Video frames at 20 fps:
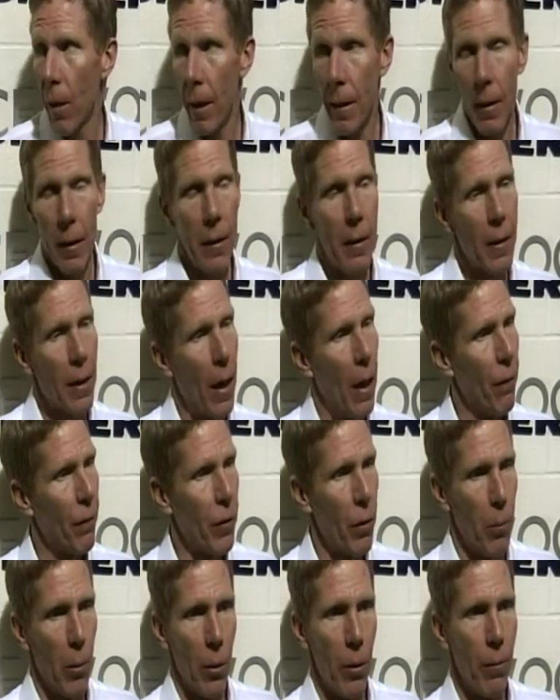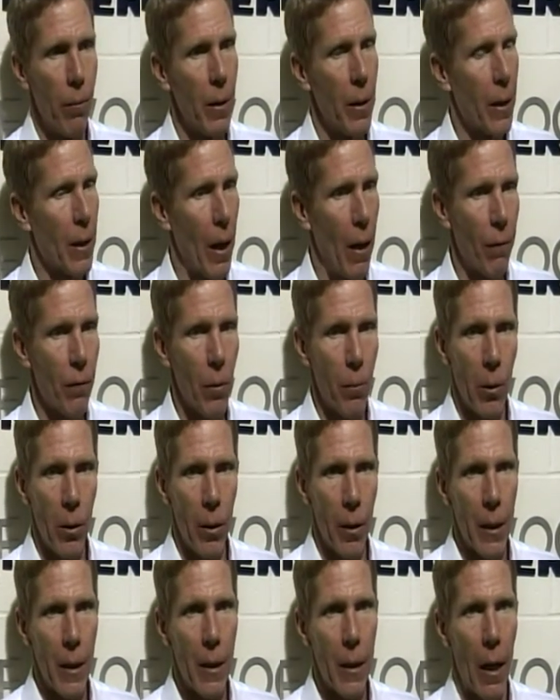He's comfortable. He's comfortable.
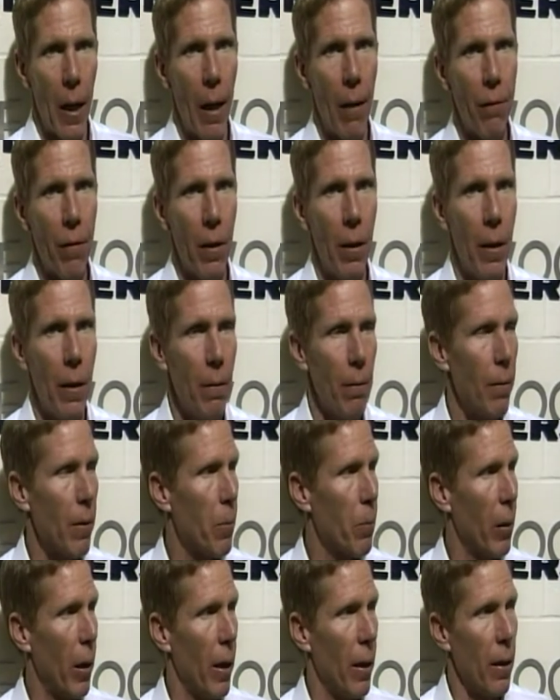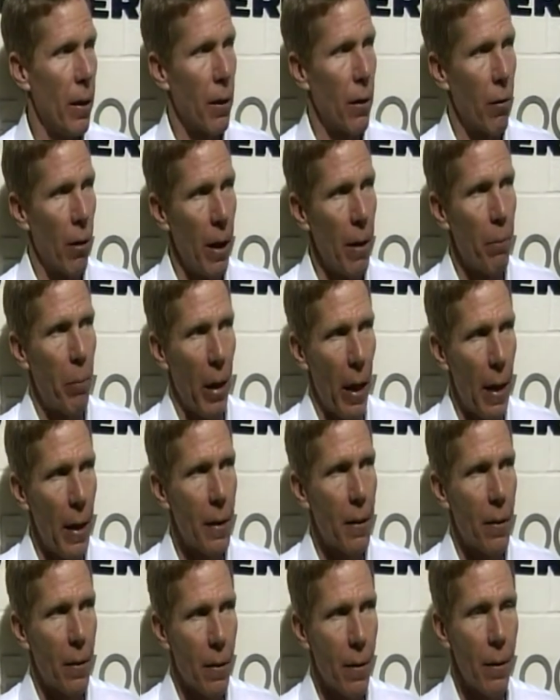He's confident. He's playing at a great
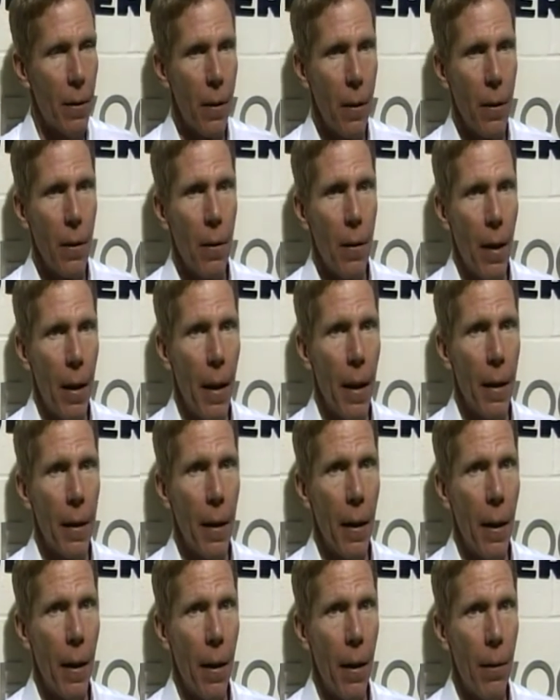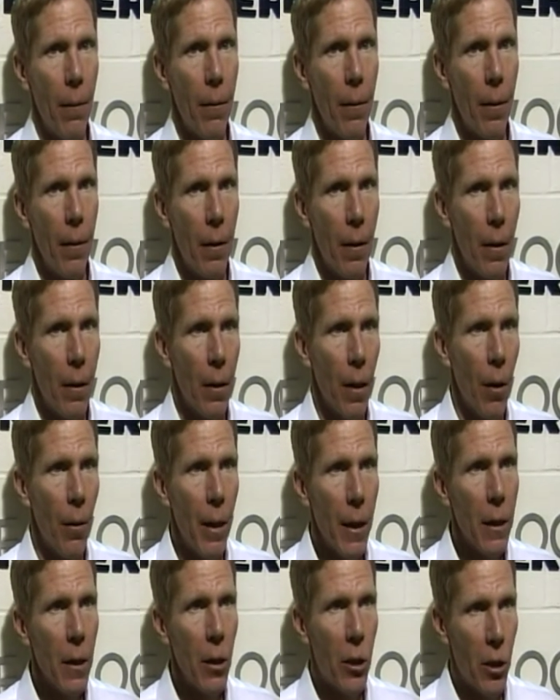pace, and uh, you know he
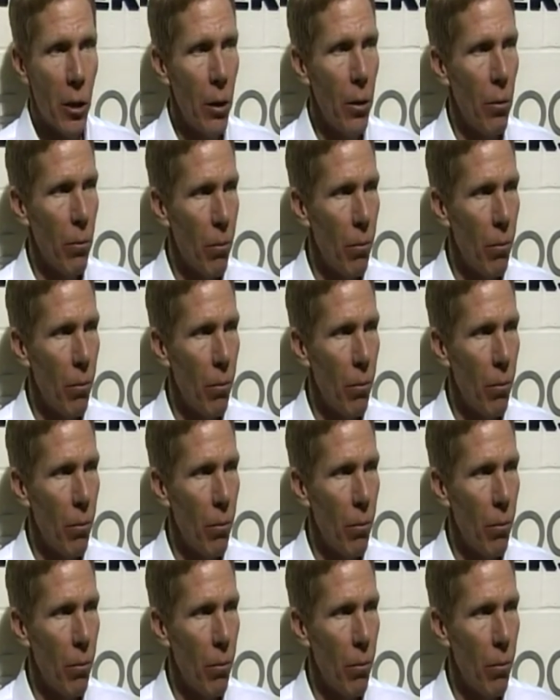can shoot.